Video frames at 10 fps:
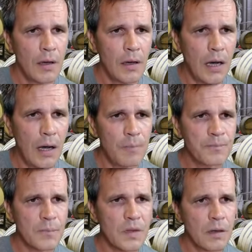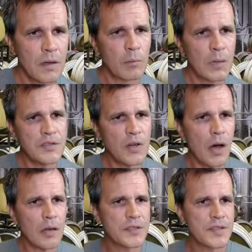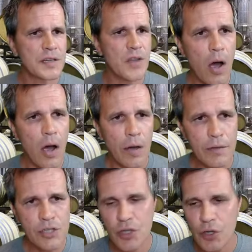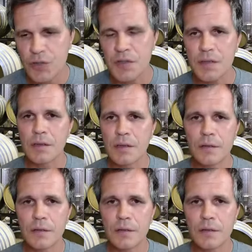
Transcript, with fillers: Um, Melissa Oliver says, "Are the shirts still for